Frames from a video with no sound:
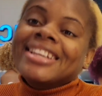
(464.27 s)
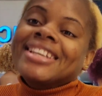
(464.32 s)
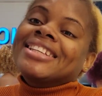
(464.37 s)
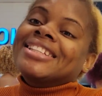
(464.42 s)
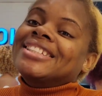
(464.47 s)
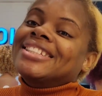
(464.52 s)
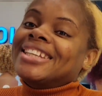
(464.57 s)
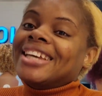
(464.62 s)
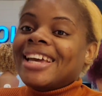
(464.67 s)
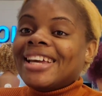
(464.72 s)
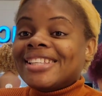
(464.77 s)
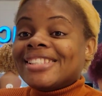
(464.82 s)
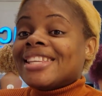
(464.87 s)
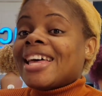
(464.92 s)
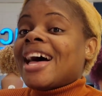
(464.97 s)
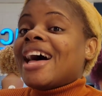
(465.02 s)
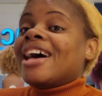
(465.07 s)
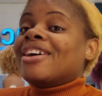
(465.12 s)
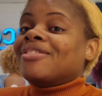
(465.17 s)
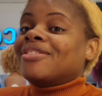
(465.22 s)
Yes,
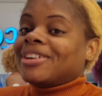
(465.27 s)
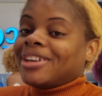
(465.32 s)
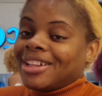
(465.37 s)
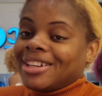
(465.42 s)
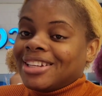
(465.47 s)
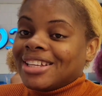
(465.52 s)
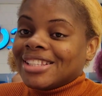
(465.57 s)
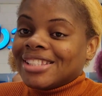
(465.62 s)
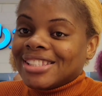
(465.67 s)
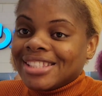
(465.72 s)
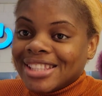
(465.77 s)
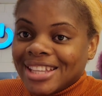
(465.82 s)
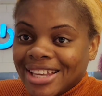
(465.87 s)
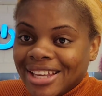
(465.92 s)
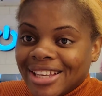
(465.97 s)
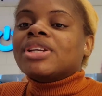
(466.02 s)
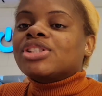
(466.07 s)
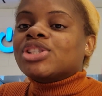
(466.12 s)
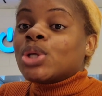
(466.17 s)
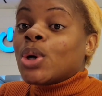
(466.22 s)
I've held a
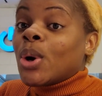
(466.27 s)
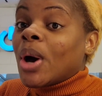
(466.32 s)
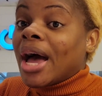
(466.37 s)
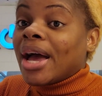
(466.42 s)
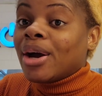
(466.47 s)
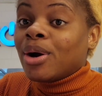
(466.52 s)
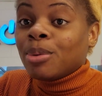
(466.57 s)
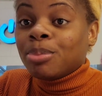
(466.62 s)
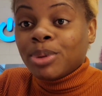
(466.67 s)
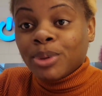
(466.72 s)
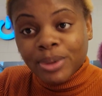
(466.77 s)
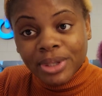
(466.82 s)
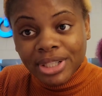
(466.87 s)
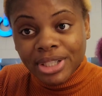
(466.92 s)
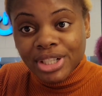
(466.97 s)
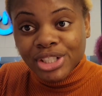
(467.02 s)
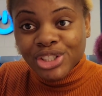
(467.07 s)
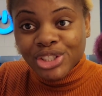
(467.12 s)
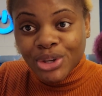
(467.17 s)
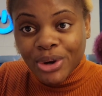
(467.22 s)
snake. So I uploaded
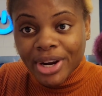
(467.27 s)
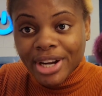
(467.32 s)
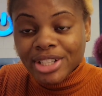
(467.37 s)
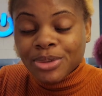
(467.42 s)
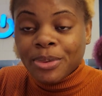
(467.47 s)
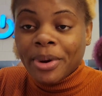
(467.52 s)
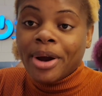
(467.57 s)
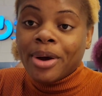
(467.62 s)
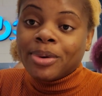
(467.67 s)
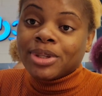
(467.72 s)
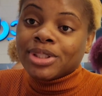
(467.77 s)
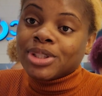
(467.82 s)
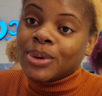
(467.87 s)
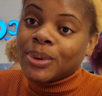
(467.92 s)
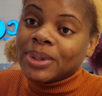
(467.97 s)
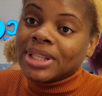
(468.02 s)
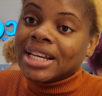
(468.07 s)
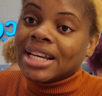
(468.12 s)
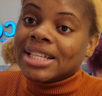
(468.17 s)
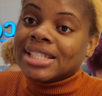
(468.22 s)
a short where I was
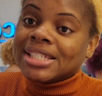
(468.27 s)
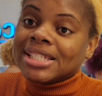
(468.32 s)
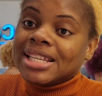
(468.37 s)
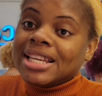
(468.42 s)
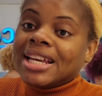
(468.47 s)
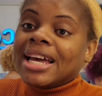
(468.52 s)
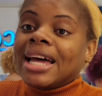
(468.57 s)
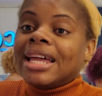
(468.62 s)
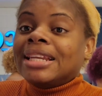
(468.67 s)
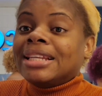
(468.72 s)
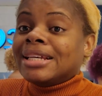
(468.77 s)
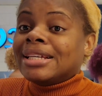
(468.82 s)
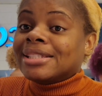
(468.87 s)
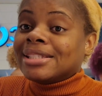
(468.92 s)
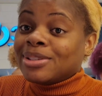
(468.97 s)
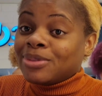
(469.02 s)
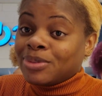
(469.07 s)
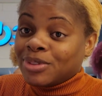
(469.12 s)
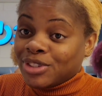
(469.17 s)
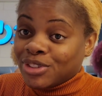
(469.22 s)
holding a snake, and yes,
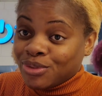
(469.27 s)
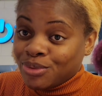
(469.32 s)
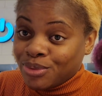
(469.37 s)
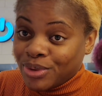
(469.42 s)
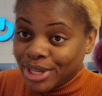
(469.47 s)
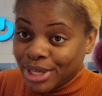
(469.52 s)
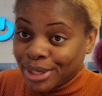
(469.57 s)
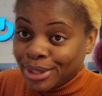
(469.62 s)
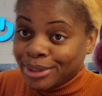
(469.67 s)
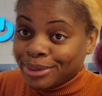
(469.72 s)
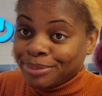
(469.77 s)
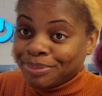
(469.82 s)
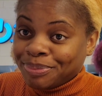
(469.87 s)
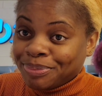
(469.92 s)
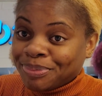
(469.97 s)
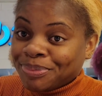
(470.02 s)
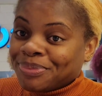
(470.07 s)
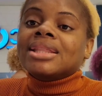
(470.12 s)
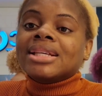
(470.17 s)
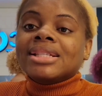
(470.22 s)
it's real.
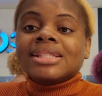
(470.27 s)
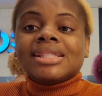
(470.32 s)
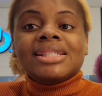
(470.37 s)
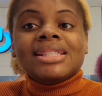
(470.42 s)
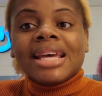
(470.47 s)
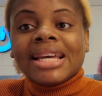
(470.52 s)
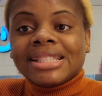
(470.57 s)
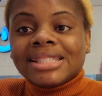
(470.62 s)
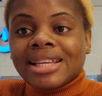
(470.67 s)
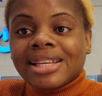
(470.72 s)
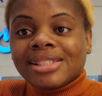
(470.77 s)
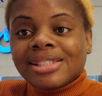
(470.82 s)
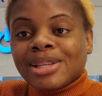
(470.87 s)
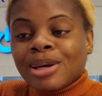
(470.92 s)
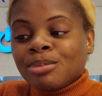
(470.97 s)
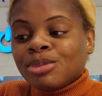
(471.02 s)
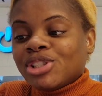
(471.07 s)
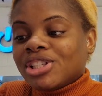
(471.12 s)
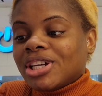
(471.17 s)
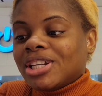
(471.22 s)
This next
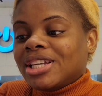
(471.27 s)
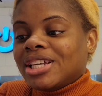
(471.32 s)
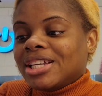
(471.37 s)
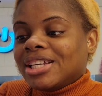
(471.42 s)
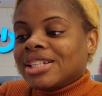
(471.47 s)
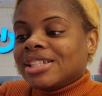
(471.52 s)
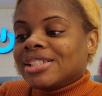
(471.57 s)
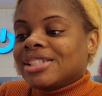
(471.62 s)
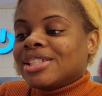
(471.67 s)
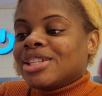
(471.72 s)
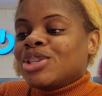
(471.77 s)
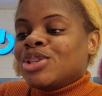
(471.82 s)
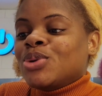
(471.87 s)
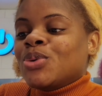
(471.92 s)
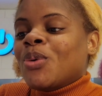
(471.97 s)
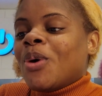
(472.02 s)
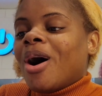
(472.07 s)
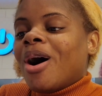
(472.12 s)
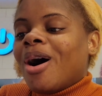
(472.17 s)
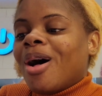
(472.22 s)
assumption is
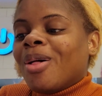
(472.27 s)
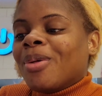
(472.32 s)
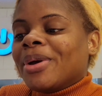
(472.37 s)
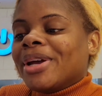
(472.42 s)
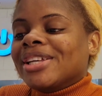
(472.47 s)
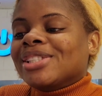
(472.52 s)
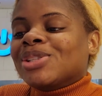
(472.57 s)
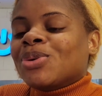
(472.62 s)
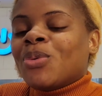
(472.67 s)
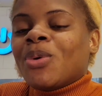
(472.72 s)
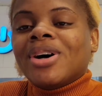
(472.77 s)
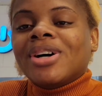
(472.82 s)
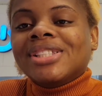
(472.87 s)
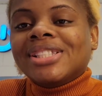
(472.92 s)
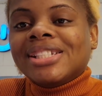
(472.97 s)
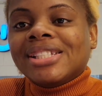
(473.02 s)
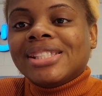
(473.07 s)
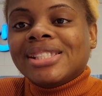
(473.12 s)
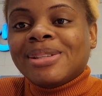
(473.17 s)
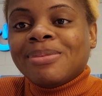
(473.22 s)
you always
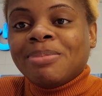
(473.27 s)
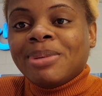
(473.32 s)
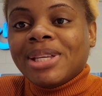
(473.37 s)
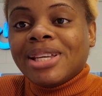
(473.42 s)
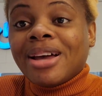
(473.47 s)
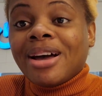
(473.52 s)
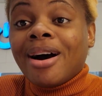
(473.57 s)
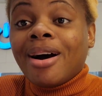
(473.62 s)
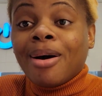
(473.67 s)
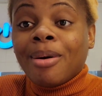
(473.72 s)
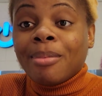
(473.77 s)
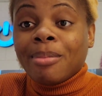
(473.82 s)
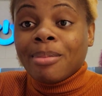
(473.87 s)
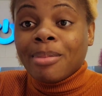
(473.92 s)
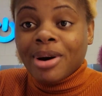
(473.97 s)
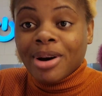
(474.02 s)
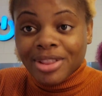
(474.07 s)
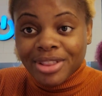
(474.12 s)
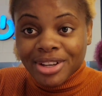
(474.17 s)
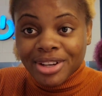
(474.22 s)
wanted to be a
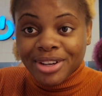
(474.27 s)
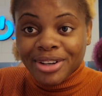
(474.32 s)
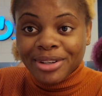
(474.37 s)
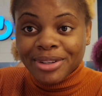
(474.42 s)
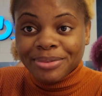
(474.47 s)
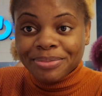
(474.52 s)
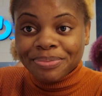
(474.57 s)
mother.